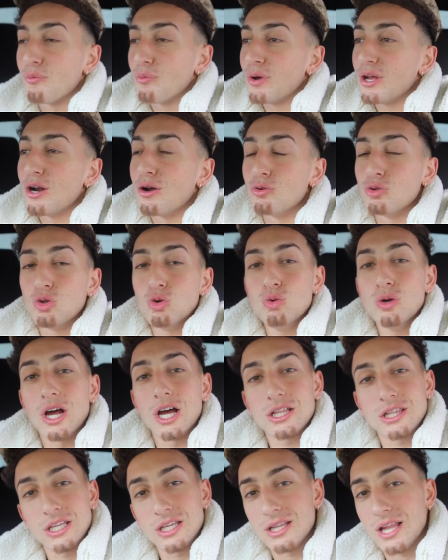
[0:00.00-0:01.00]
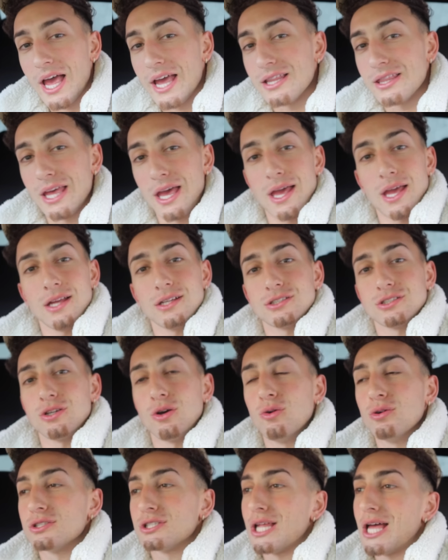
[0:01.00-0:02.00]
we don't do nothing like that.
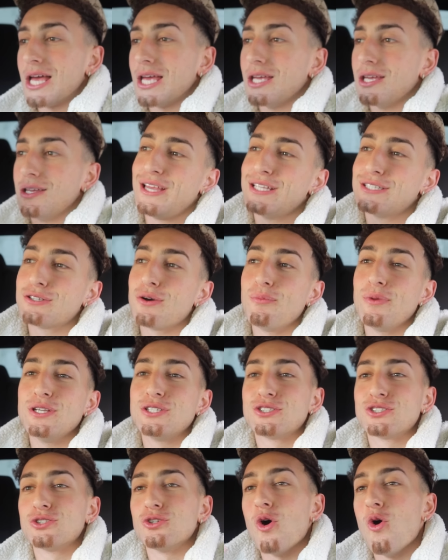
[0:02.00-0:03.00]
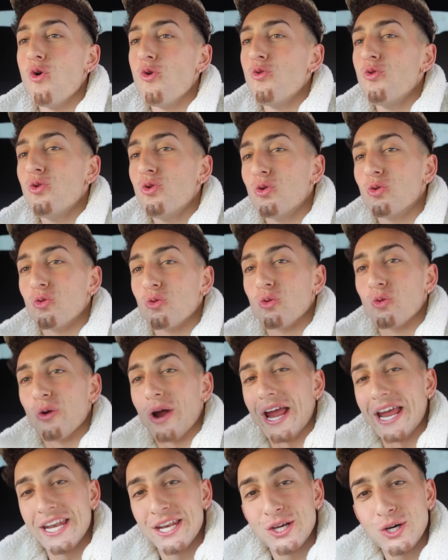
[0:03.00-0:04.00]
So it's like, it's gonna be so
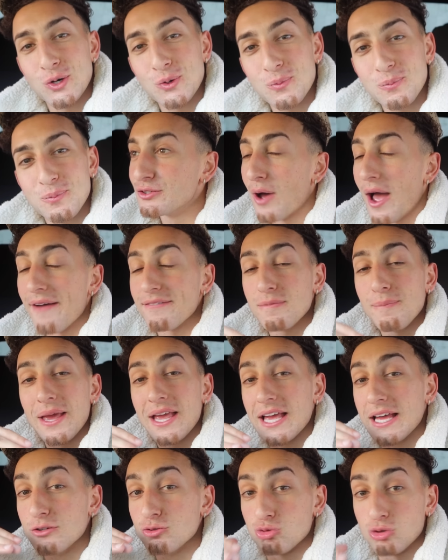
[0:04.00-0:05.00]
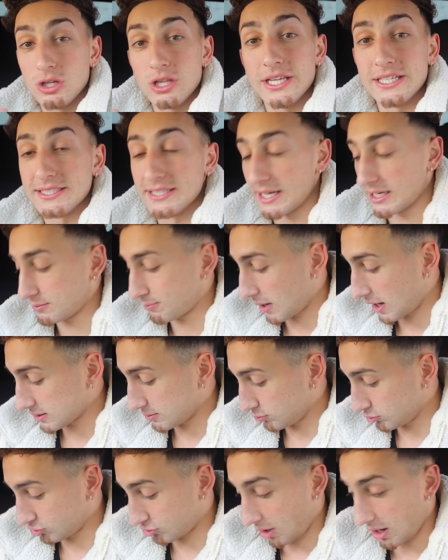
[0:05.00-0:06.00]
random. So I have to make it as realistic as
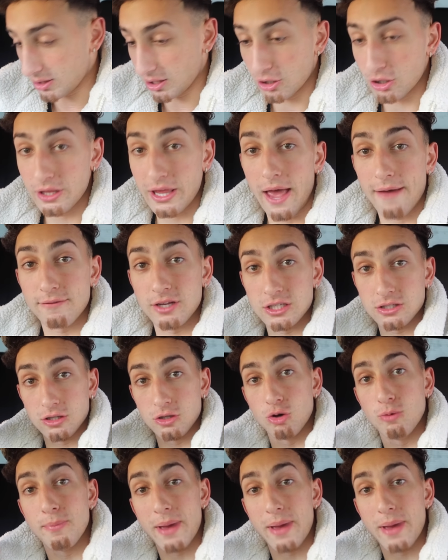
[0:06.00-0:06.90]
possible. So I literally have this little